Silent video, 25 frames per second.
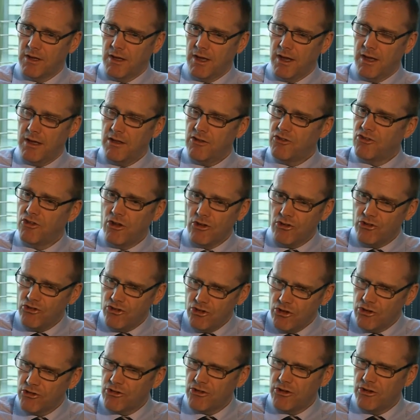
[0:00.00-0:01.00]
It's not
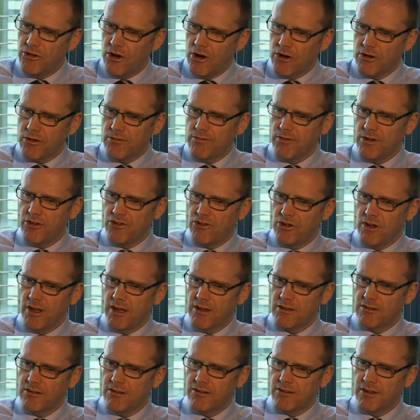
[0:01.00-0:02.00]
just an artificial
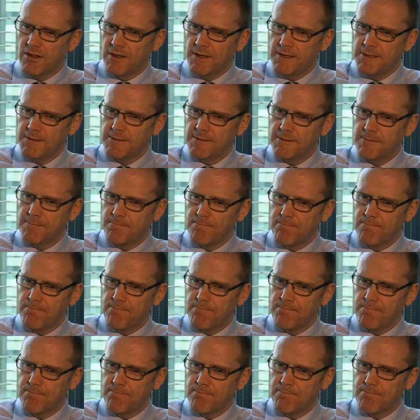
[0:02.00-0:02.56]
exercise.